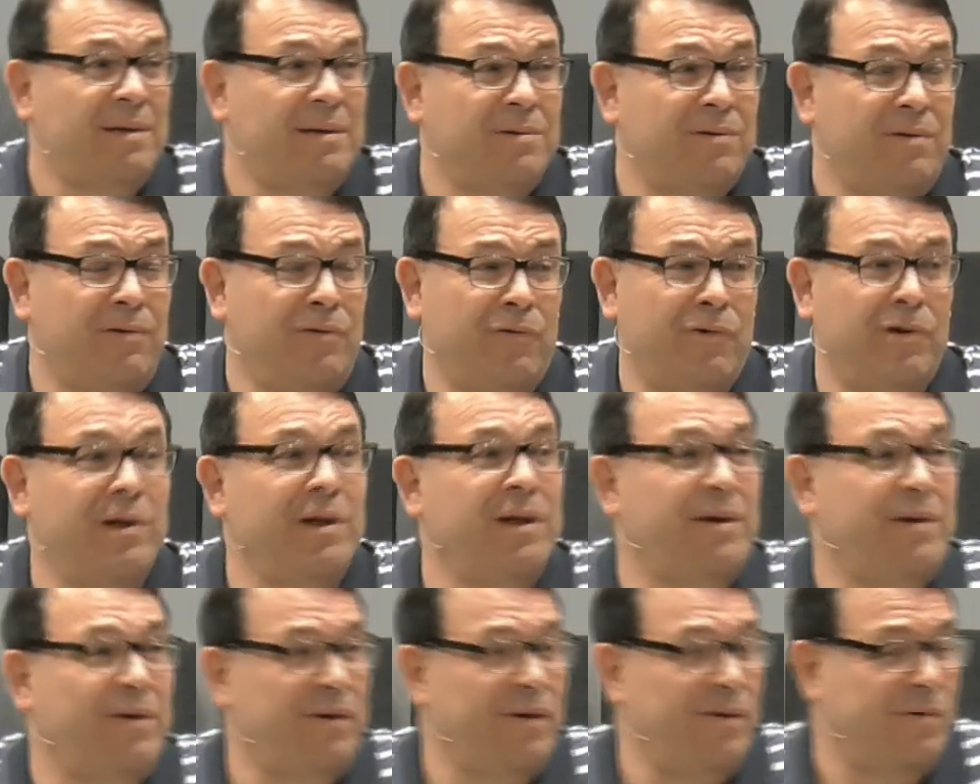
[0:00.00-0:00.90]
We really
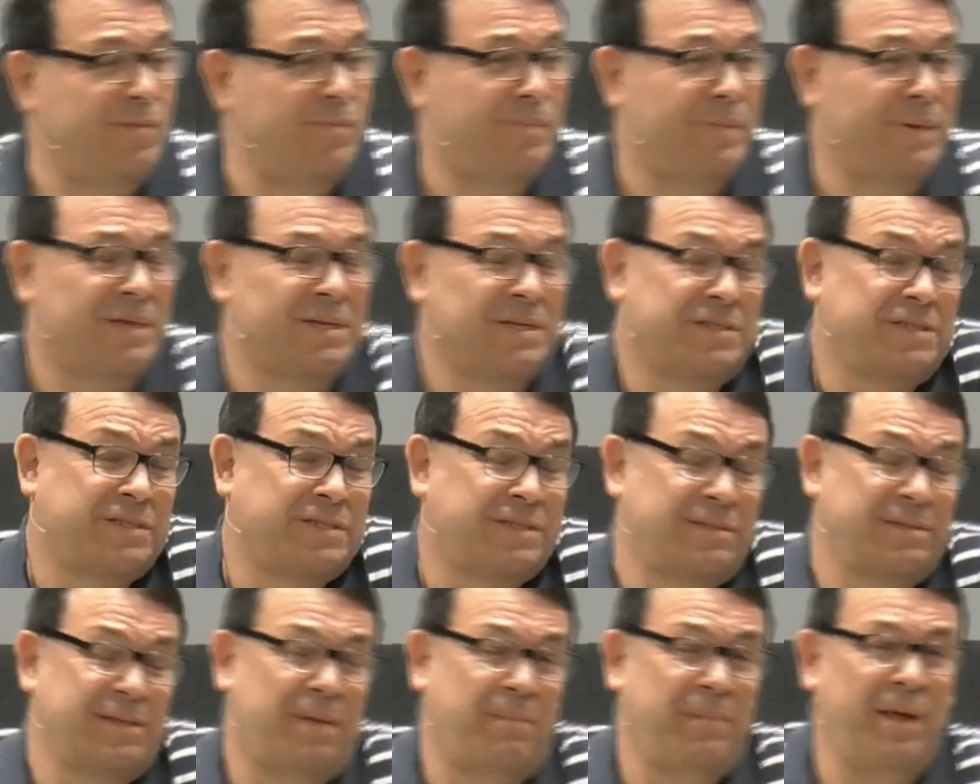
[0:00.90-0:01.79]
do. Because,
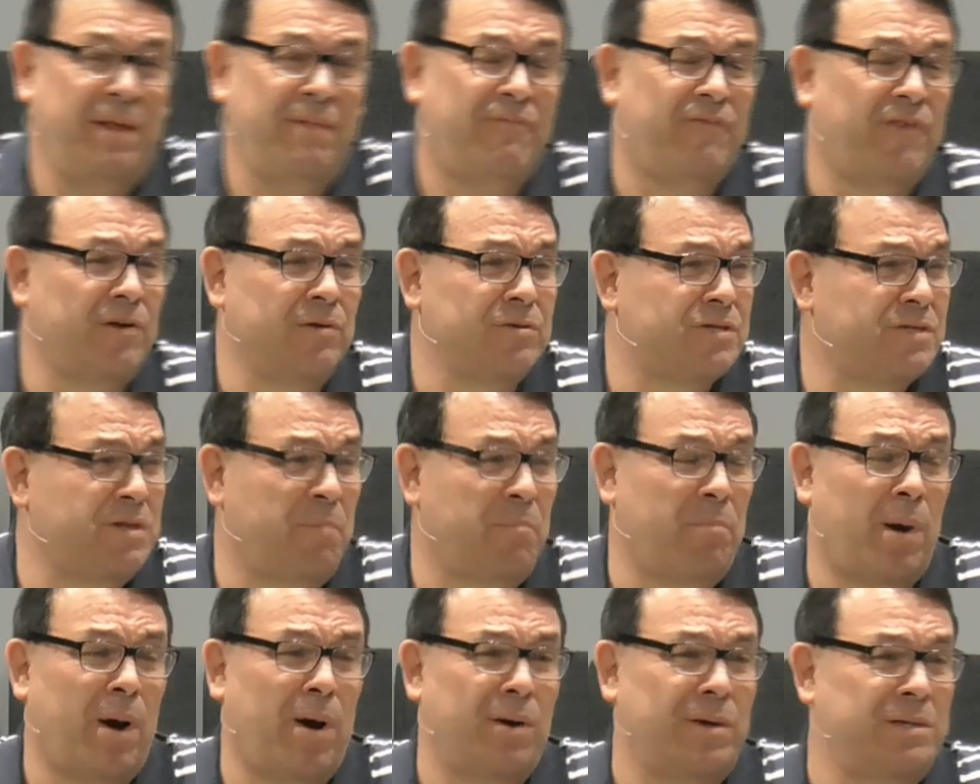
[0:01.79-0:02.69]
I mean, folks, the
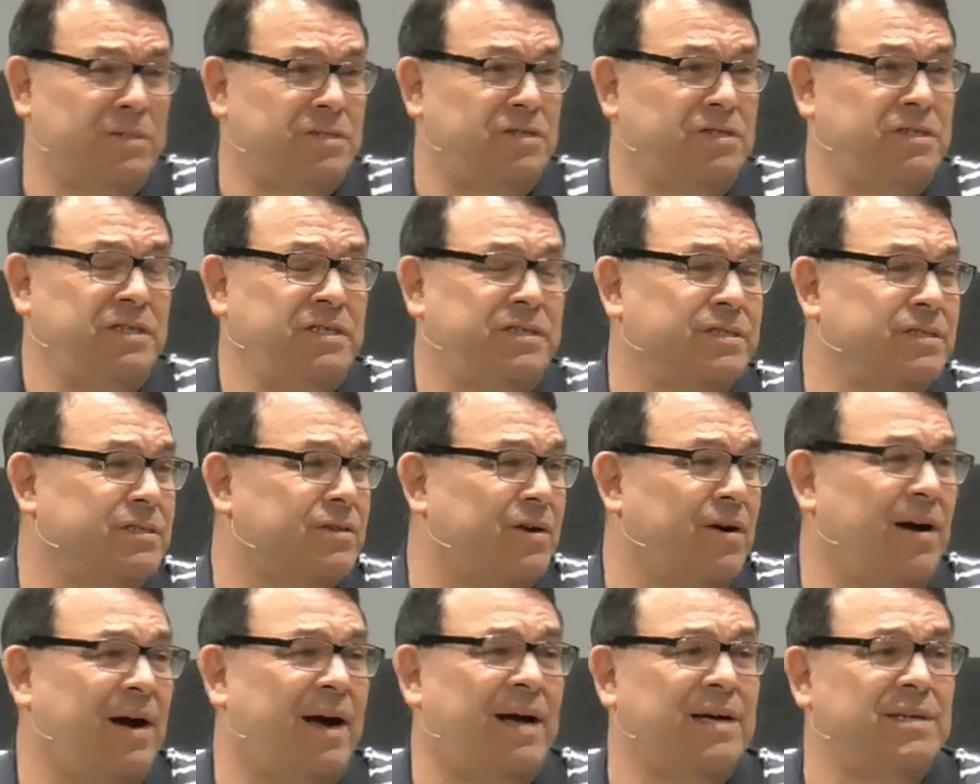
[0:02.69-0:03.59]
bar is Jesus
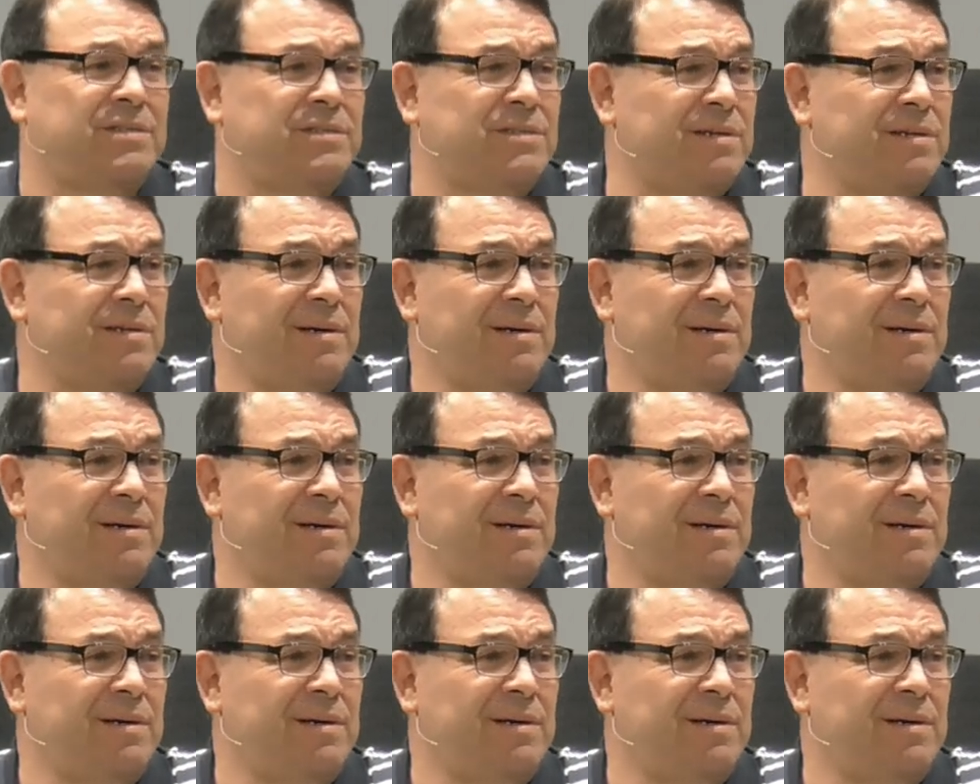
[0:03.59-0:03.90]
Christ.